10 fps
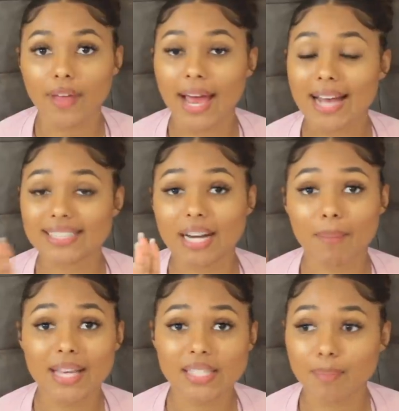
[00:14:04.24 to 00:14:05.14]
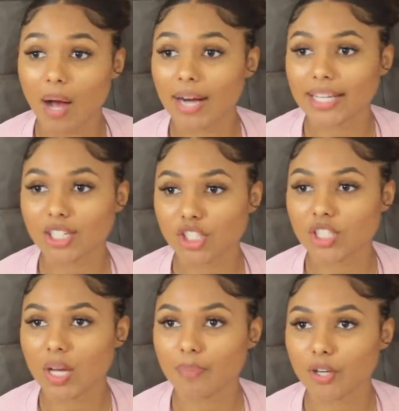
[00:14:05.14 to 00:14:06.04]
that has that amazing body and
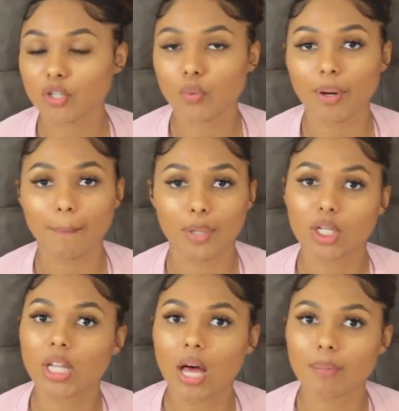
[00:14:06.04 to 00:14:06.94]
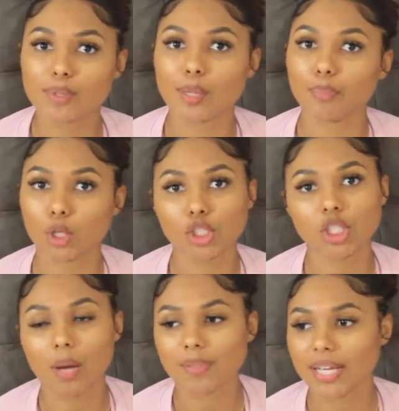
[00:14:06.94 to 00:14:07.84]
she's up there doing pull-ups and
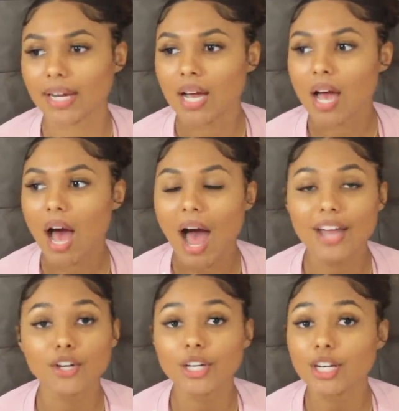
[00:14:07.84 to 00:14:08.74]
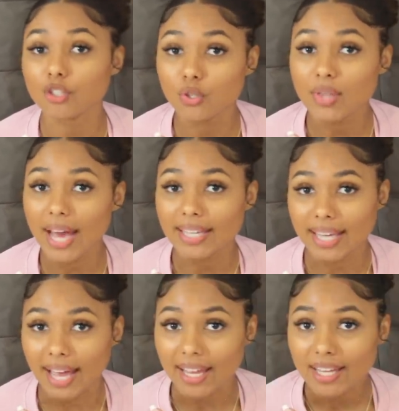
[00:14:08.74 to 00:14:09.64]
push-ups. Like, I couldn't do that
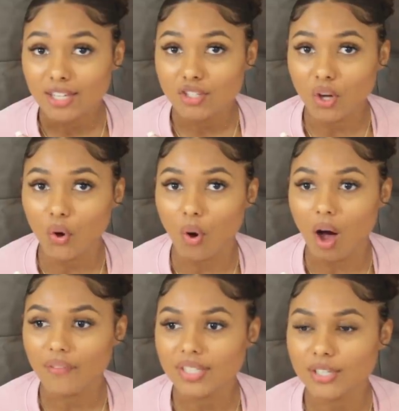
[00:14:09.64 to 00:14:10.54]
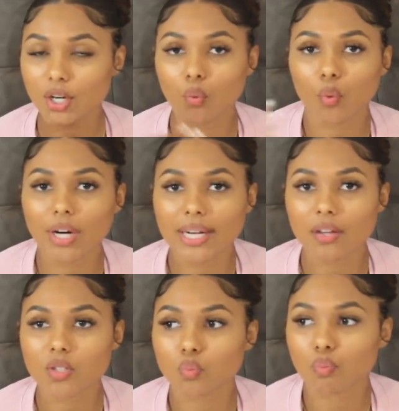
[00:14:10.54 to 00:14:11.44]
yet. So obviously her
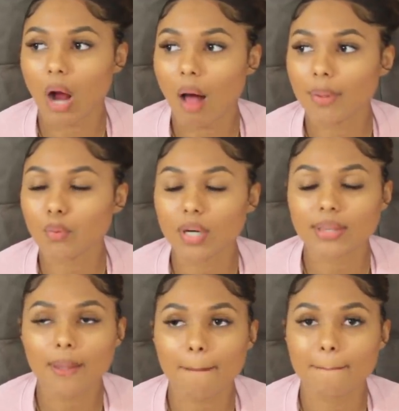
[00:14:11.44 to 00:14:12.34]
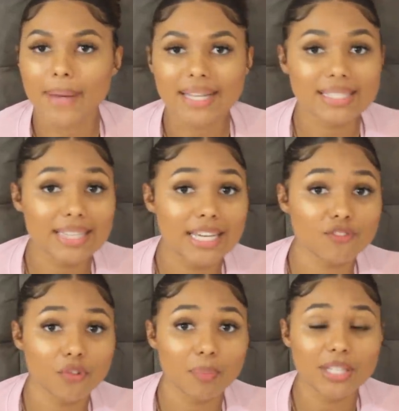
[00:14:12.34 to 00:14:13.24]
workouts probably weren't the best
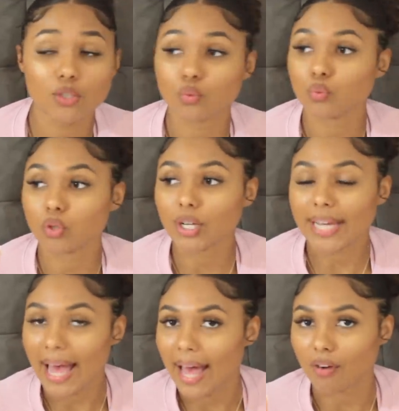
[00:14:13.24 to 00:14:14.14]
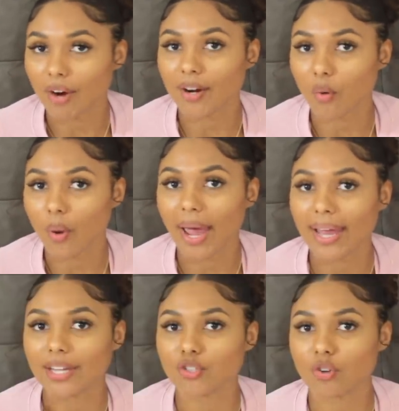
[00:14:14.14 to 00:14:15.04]
things for me to look at right
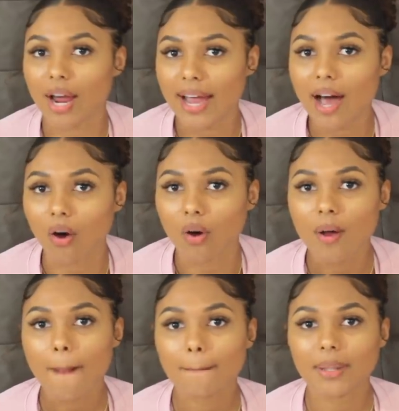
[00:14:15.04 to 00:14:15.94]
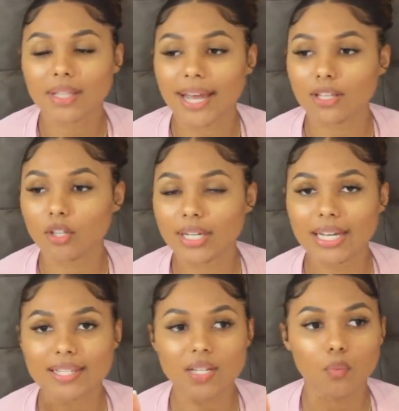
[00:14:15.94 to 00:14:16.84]
away and try out. But like,
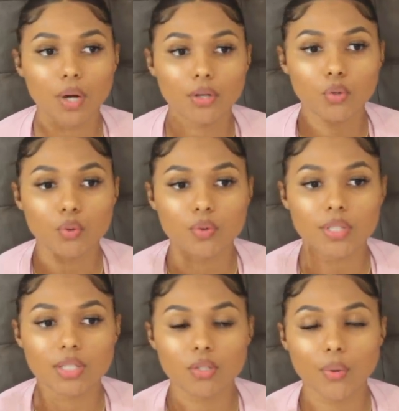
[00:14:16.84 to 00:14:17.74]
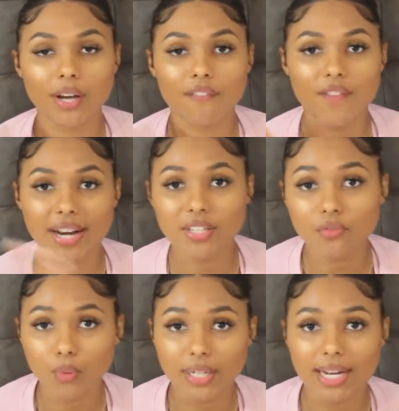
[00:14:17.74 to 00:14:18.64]
looking at someone who's doing
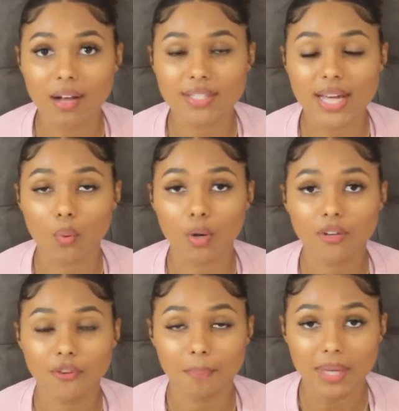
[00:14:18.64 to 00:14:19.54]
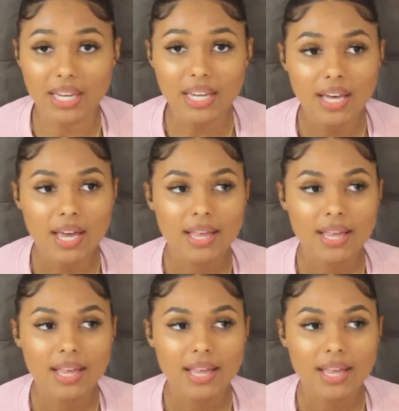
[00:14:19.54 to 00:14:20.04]
effective workouts that work for me,